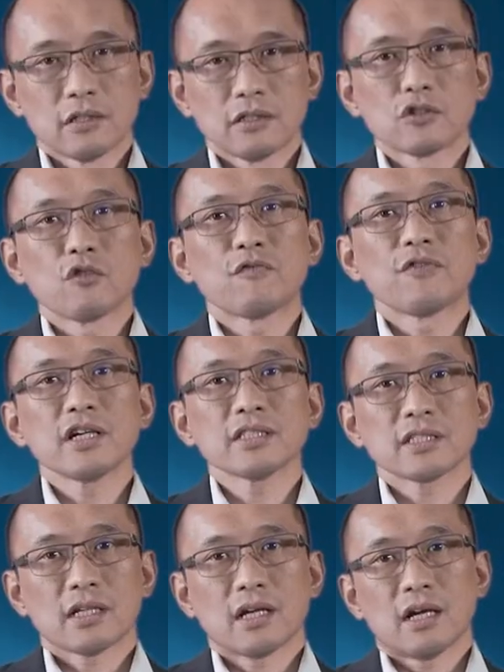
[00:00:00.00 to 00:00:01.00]
So
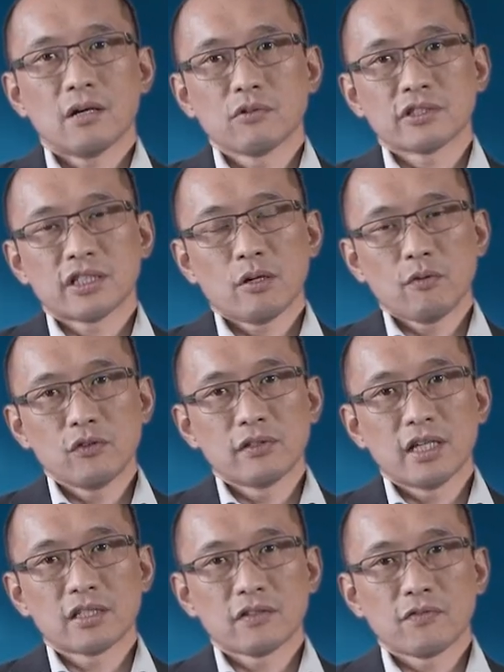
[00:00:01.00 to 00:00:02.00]
first, I will share with you
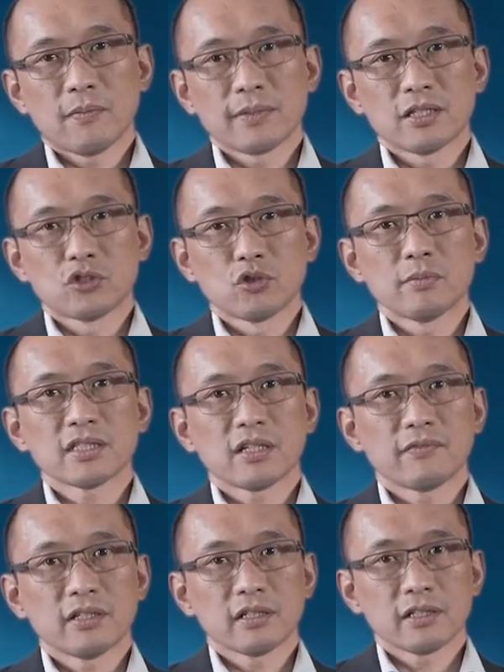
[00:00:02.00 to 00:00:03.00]
data from the
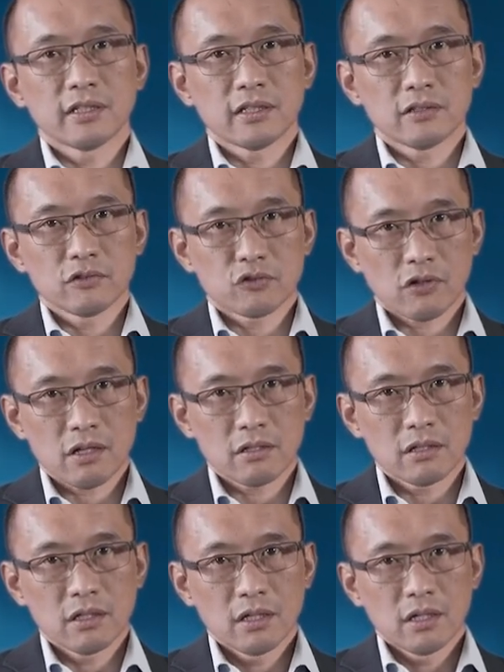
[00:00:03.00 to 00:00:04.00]
ZUMA-7 clinical trial,
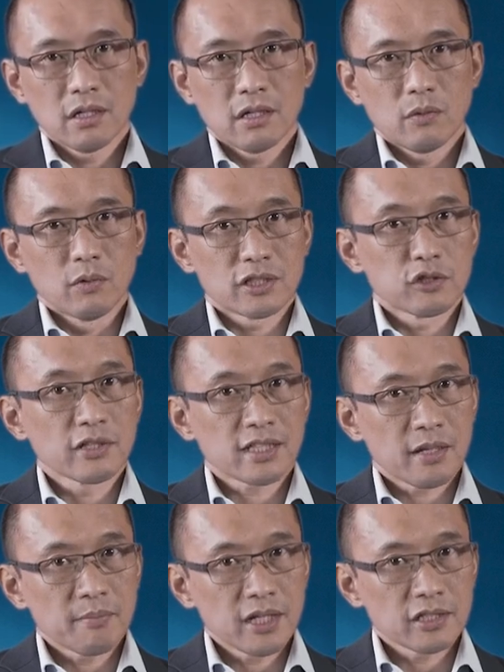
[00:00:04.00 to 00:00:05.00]
which looks
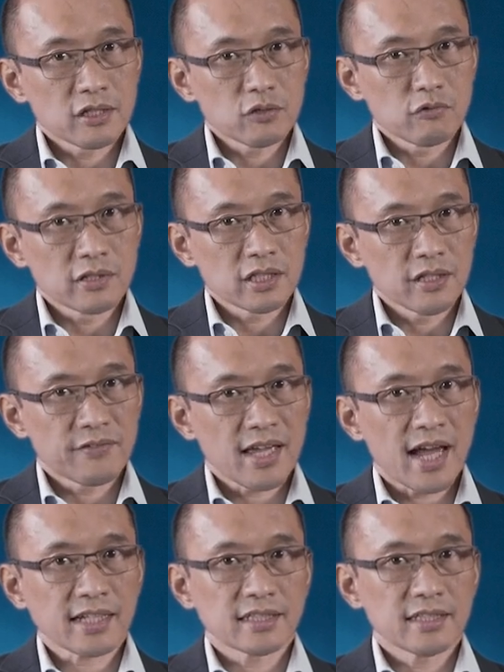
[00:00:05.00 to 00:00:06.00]
at patients who received
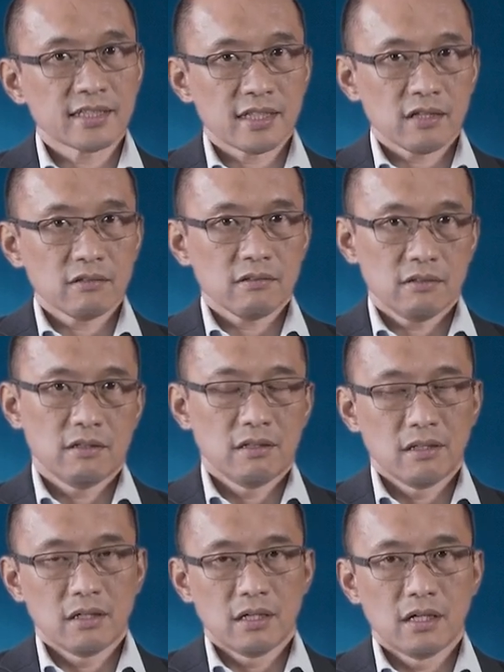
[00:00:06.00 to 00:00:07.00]
axi-cel
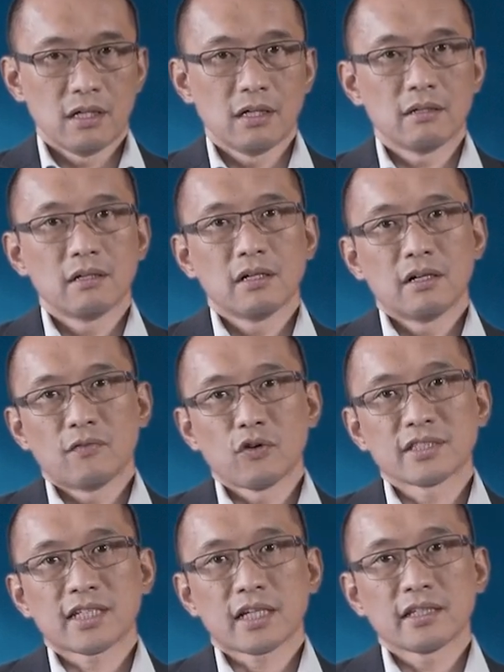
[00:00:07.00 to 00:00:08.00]
for
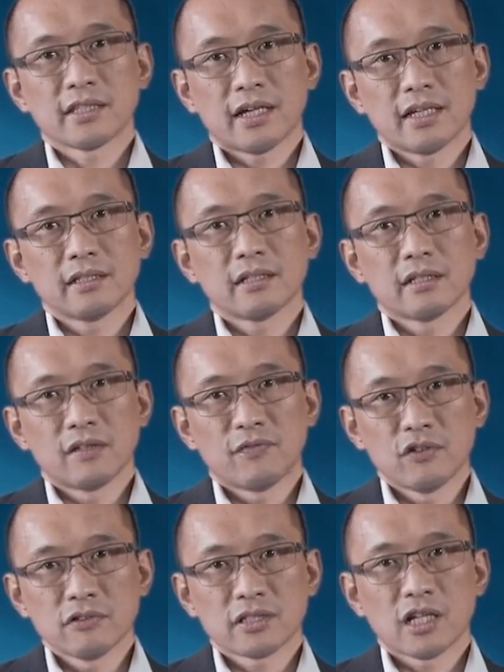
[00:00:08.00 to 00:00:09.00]
second-line
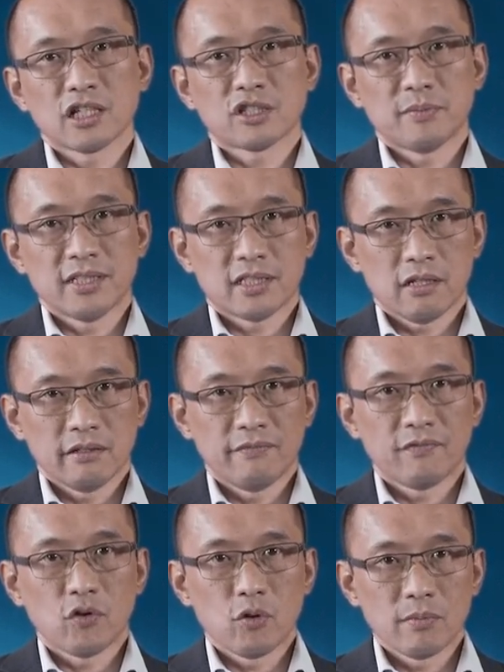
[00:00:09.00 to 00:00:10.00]
diffuse large B-cell
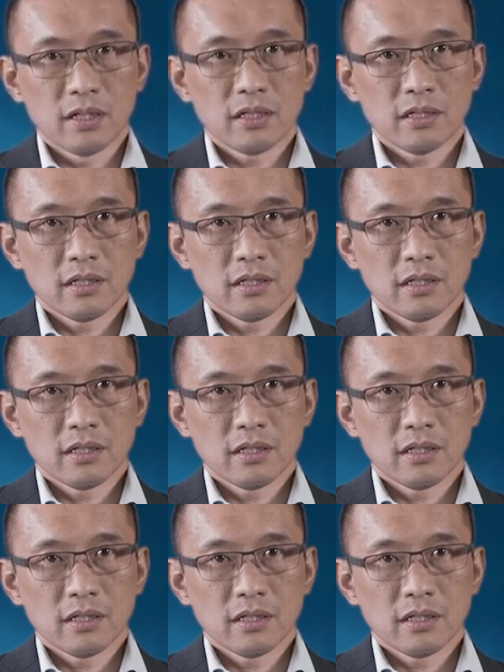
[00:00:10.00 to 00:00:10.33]
lymphoma.